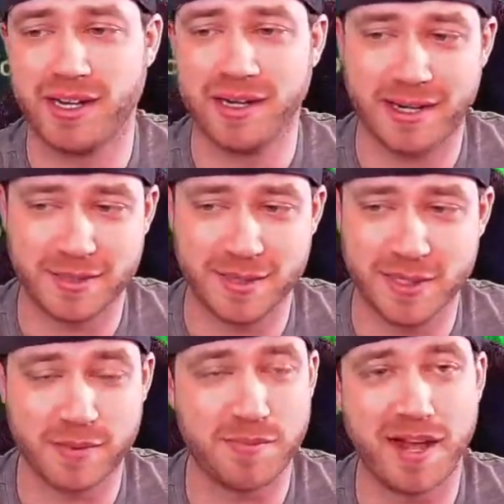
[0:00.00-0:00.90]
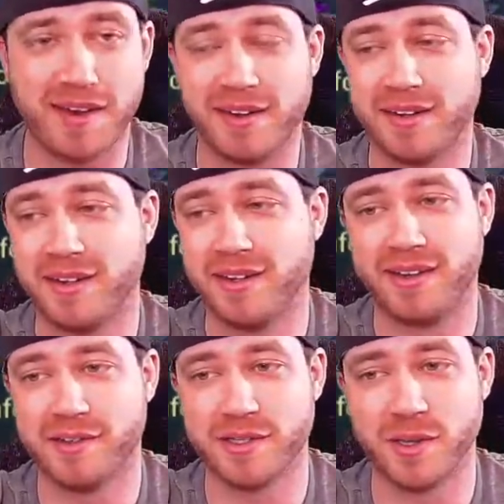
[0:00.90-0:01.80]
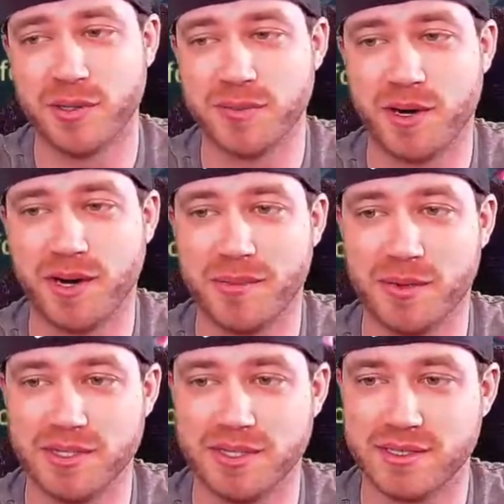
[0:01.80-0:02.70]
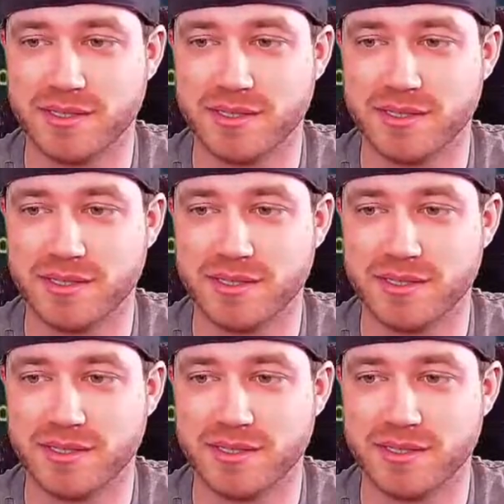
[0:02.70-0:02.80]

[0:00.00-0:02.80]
especially with bad L, they're just always putting up poisons.